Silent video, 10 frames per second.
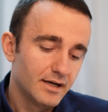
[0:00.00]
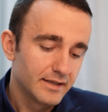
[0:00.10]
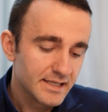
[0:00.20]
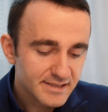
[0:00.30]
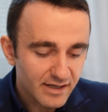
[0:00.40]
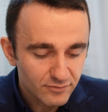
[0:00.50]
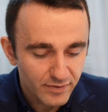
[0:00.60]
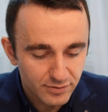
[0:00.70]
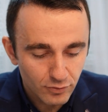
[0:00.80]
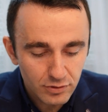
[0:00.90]
Let's start
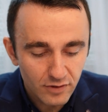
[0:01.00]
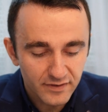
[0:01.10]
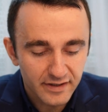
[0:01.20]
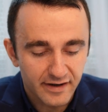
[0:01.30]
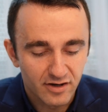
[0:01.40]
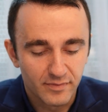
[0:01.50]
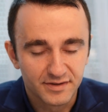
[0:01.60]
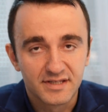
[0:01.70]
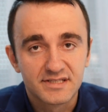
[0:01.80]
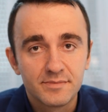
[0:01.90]
with nucleophilic
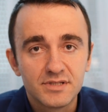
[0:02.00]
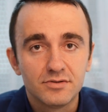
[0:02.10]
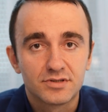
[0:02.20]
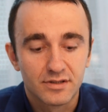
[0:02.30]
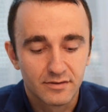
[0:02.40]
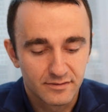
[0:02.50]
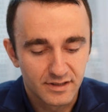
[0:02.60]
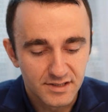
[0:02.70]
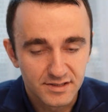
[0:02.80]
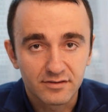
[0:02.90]
aromatic substitution
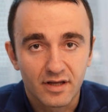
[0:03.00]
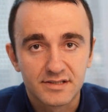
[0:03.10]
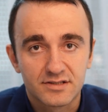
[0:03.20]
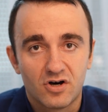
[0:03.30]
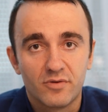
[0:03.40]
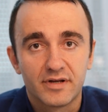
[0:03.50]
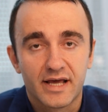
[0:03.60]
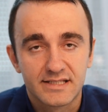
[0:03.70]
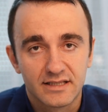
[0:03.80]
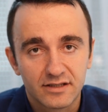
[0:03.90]
that is not as common
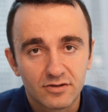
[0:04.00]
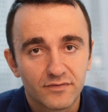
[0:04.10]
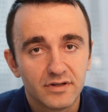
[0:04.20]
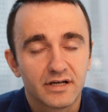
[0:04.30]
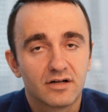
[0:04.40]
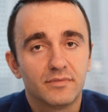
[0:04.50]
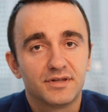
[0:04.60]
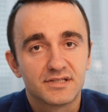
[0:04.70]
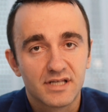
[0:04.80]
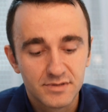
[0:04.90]
as electrophilic
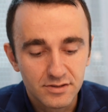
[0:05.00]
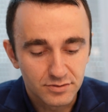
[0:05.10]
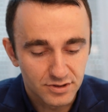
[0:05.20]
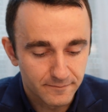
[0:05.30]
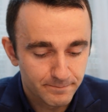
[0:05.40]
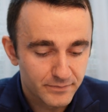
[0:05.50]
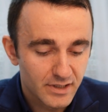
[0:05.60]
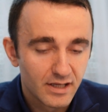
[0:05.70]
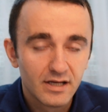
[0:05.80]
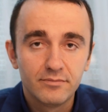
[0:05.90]
aromatic substitution,
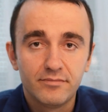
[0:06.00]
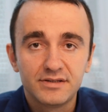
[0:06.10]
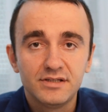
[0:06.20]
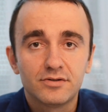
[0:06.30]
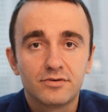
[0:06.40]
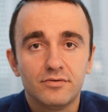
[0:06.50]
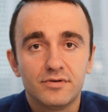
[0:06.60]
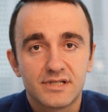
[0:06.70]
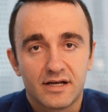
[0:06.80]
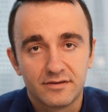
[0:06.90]
but it
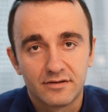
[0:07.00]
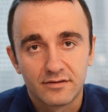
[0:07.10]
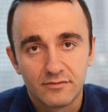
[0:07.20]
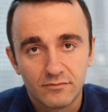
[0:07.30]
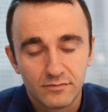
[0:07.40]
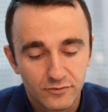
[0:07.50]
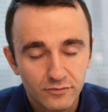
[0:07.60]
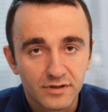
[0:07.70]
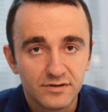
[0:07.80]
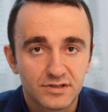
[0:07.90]
occurs under two
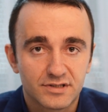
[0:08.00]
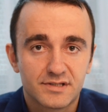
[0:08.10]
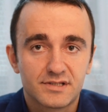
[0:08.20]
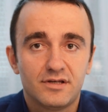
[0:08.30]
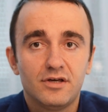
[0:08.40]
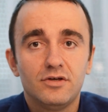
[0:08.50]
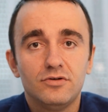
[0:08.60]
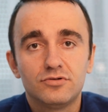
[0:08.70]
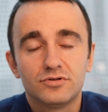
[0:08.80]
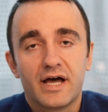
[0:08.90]
conditions.
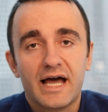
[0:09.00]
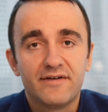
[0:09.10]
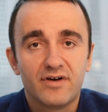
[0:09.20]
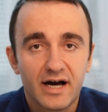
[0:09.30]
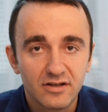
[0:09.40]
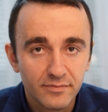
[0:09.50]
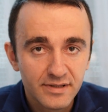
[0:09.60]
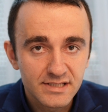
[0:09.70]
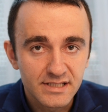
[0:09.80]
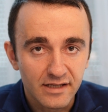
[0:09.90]
You should have a
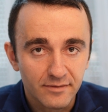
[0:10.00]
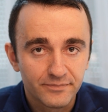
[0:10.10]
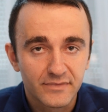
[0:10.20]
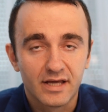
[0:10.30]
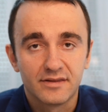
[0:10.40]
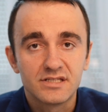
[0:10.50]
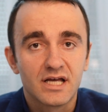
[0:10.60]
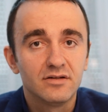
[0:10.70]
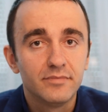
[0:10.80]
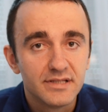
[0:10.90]
halobenzene, and this
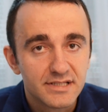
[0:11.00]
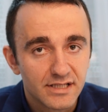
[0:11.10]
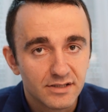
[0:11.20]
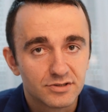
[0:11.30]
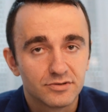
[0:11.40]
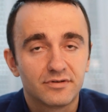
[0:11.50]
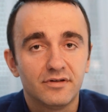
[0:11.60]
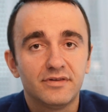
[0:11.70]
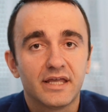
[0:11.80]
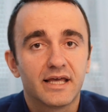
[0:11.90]
halobenzene should
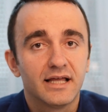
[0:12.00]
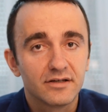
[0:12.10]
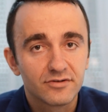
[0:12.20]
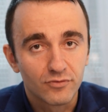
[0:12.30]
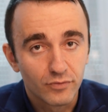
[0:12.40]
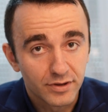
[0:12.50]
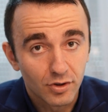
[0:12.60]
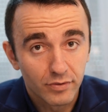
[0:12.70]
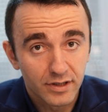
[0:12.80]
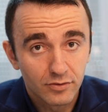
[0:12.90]
contain electron
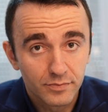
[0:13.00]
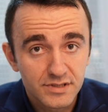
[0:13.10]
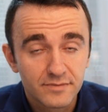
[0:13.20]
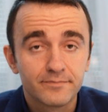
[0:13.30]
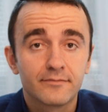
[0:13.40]
withdrawing groups